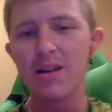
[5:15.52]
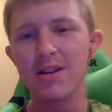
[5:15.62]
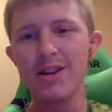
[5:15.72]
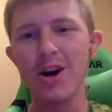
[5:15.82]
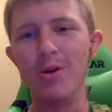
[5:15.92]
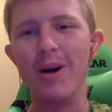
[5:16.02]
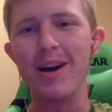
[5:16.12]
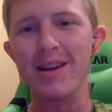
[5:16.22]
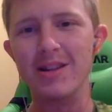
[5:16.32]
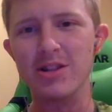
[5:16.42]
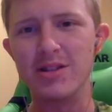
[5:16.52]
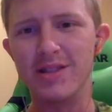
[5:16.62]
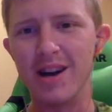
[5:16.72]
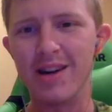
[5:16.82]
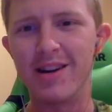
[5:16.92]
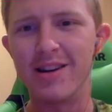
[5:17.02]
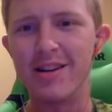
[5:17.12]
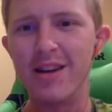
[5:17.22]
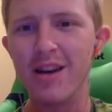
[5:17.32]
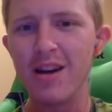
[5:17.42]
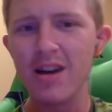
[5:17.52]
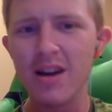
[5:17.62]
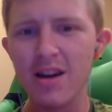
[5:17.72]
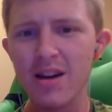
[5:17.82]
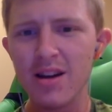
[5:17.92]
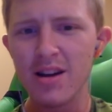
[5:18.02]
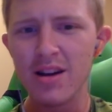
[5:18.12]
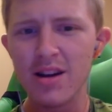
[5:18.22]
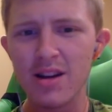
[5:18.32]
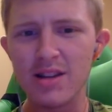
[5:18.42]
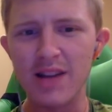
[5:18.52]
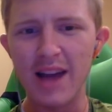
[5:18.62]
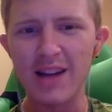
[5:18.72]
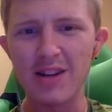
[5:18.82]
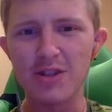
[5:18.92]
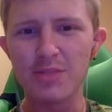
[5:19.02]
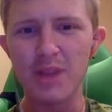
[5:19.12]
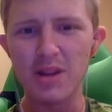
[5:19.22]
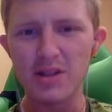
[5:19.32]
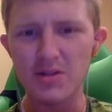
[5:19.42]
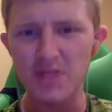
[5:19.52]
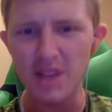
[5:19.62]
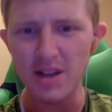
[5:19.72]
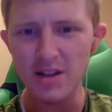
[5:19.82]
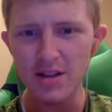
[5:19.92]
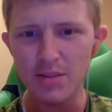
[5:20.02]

No way, he just died. 900 pounds of sand?